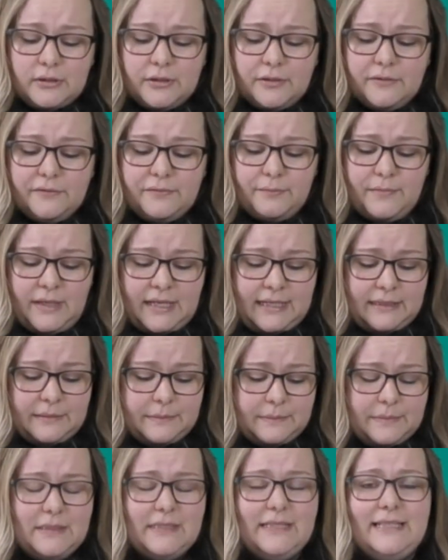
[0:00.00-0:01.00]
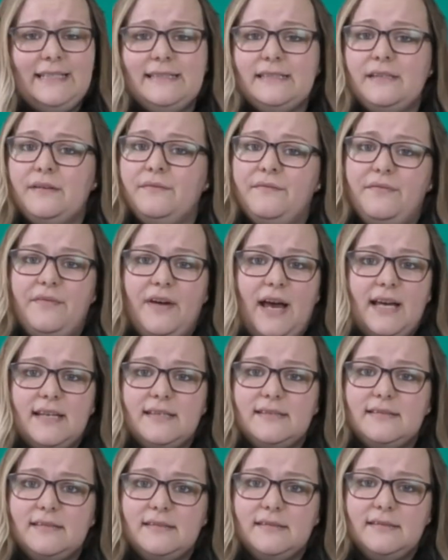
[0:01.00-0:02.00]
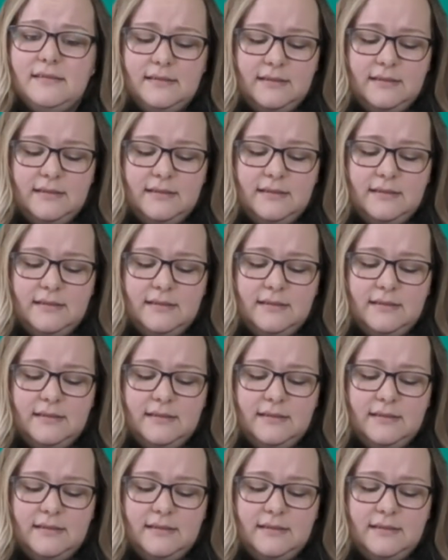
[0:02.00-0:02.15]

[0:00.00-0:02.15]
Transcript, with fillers: love me? Please confess.